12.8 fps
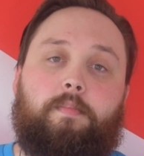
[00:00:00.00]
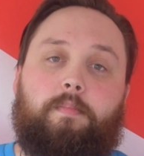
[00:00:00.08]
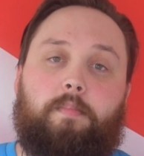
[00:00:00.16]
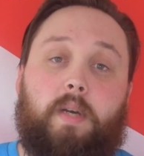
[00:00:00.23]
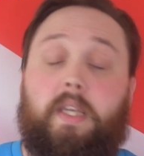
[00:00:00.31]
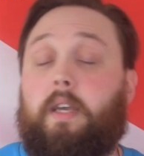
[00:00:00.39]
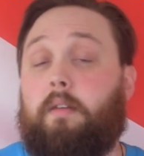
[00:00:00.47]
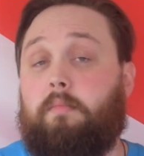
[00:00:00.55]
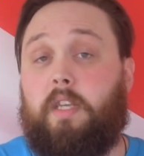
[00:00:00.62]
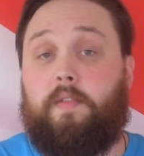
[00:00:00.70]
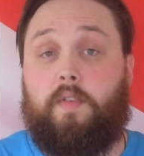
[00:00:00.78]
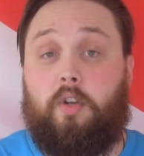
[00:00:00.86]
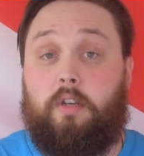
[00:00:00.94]
But yeah,
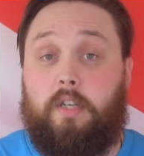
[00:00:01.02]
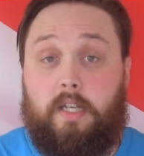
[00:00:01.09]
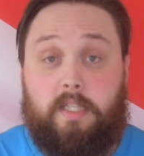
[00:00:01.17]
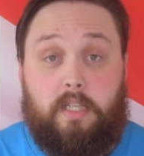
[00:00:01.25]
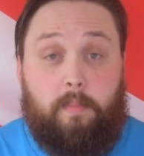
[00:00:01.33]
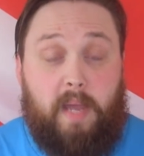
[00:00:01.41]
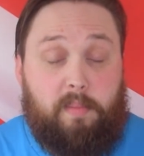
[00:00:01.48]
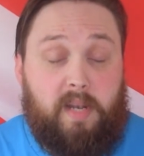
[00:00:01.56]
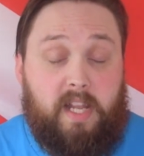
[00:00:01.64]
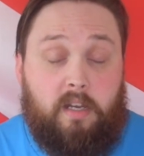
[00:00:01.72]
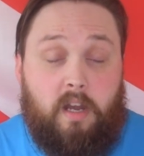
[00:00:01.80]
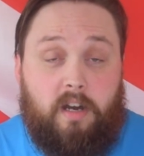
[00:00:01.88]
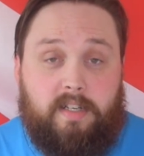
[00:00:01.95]
even on sort of backplate
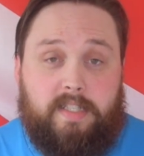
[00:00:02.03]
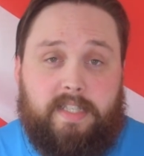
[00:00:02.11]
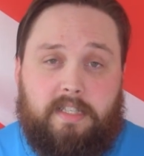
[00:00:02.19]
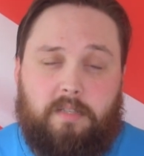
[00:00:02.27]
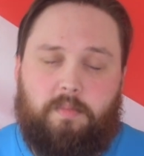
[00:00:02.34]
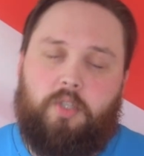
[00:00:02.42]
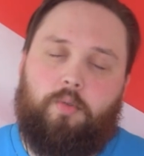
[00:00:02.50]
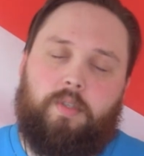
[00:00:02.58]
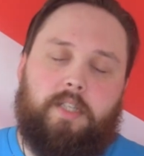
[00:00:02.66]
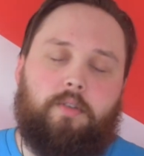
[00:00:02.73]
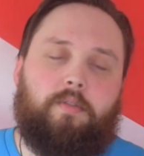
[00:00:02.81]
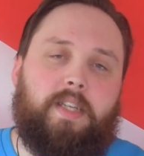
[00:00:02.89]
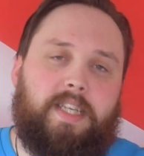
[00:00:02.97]
and harness systems, you
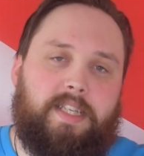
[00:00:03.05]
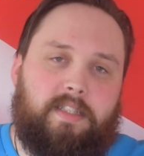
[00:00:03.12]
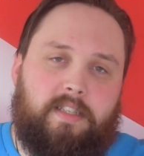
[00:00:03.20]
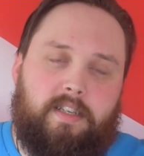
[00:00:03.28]
still need